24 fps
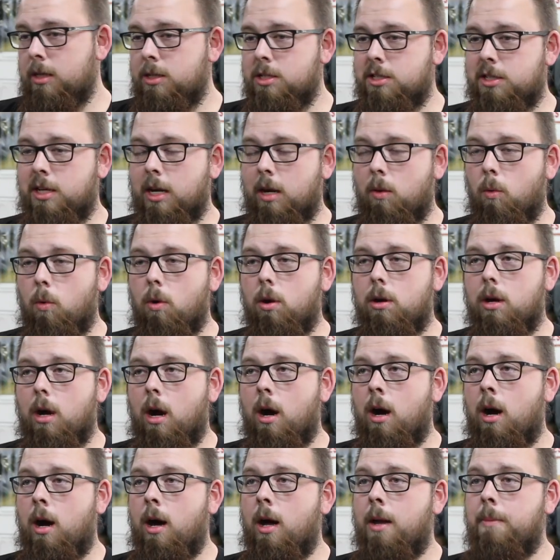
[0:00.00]
Just gonna work
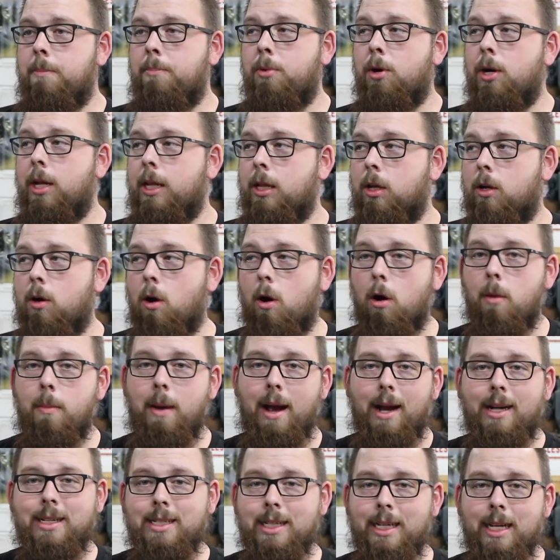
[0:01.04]
on putting the car
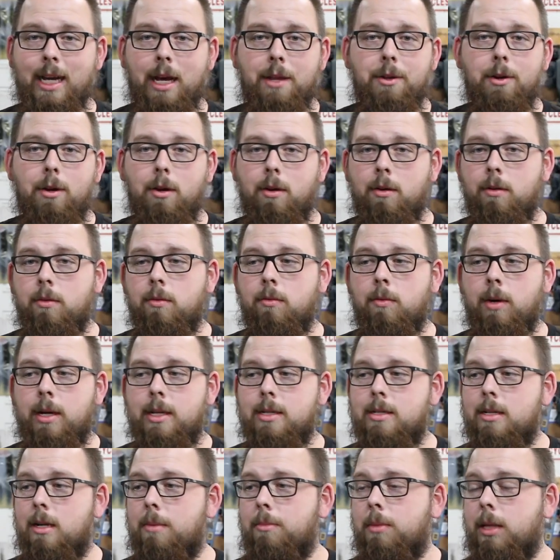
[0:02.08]
back together,
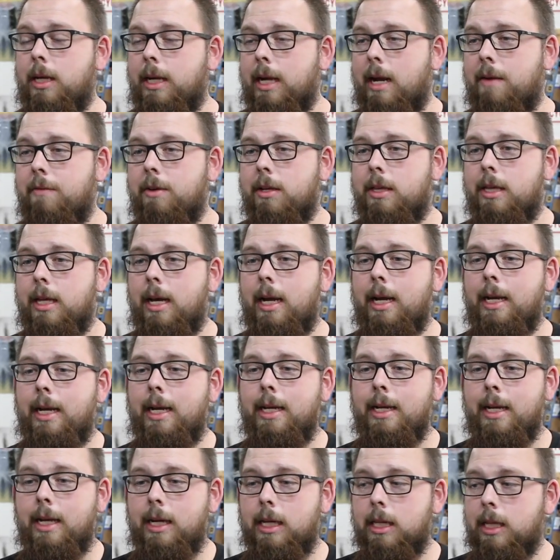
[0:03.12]
reassembling everything,
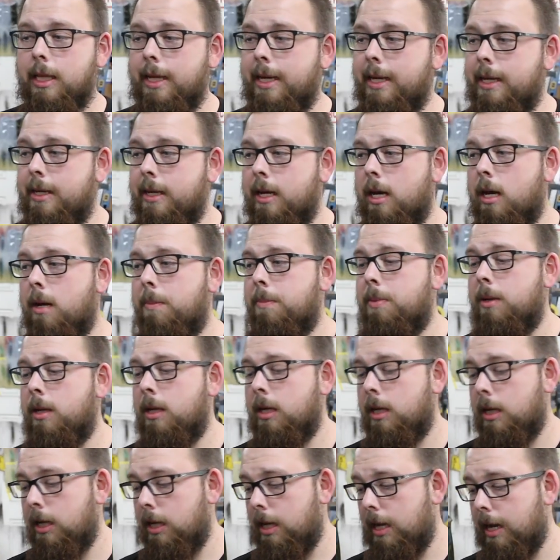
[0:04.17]
getting it cleaned up,
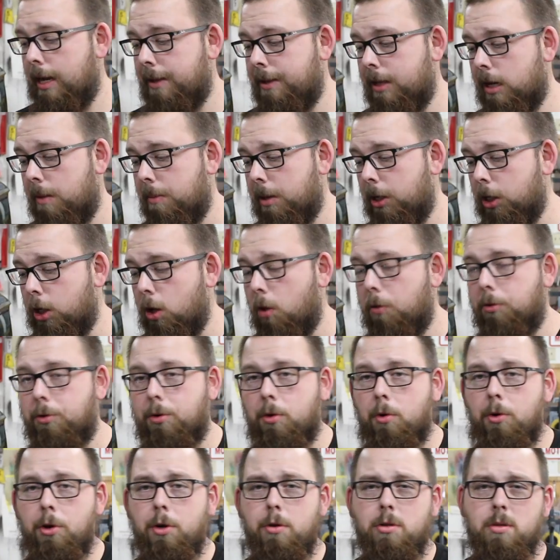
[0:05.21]
and then I'm gonna go
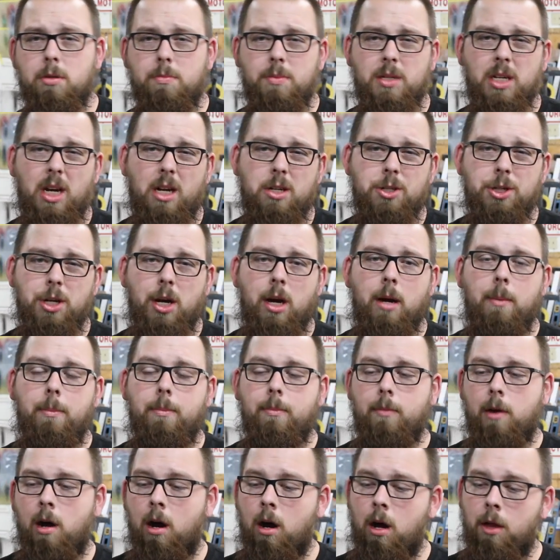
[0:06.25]
through and do some touch
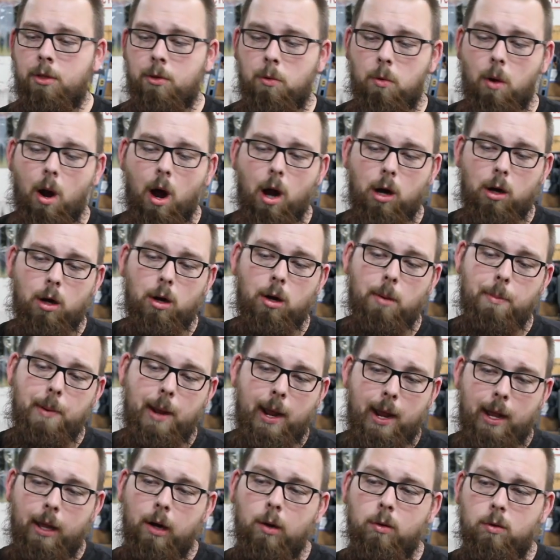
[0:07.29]
up on the rocker
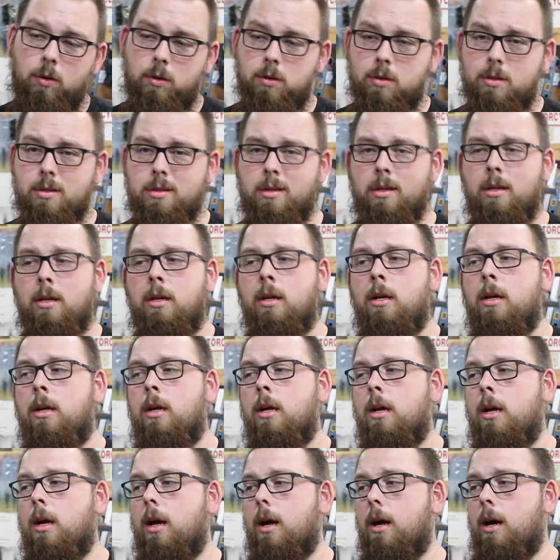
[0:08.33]
panels.
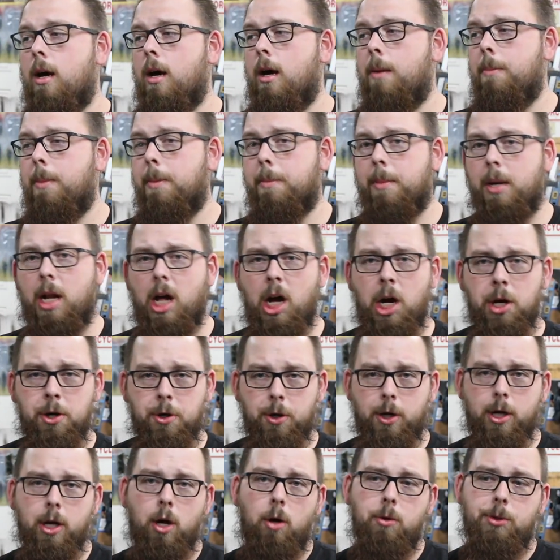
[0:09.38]
Um, I'm gonna
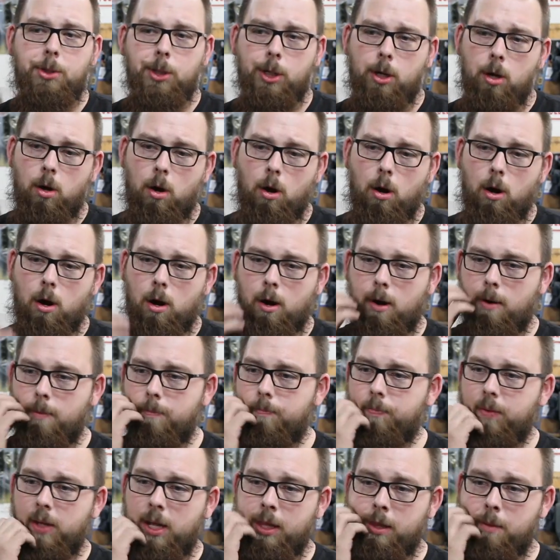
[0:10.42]
undercoat the car
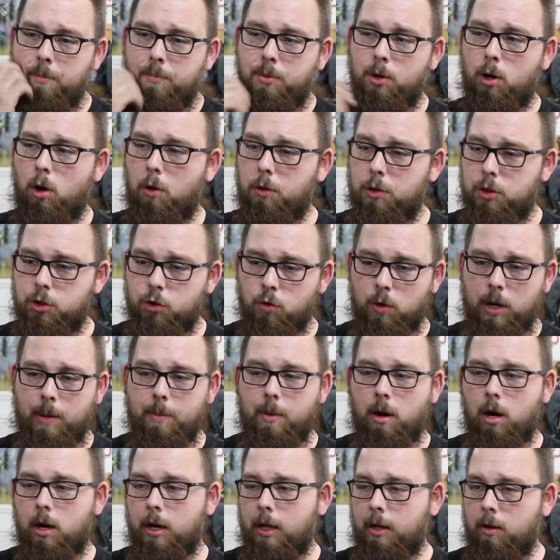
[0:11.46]
and then put all the
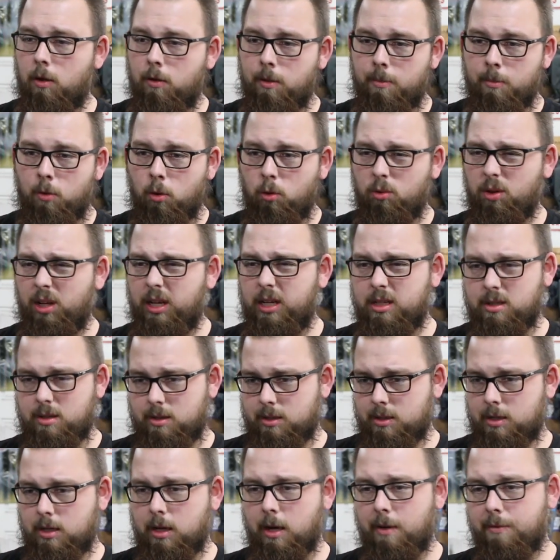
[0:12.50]
trim on it, all the moldings
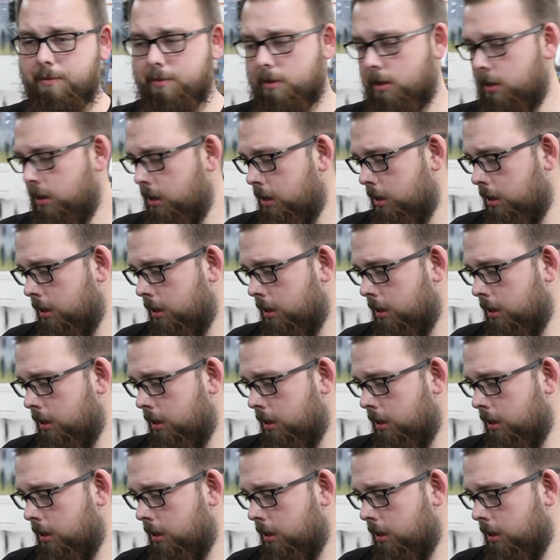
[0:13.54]
and stuff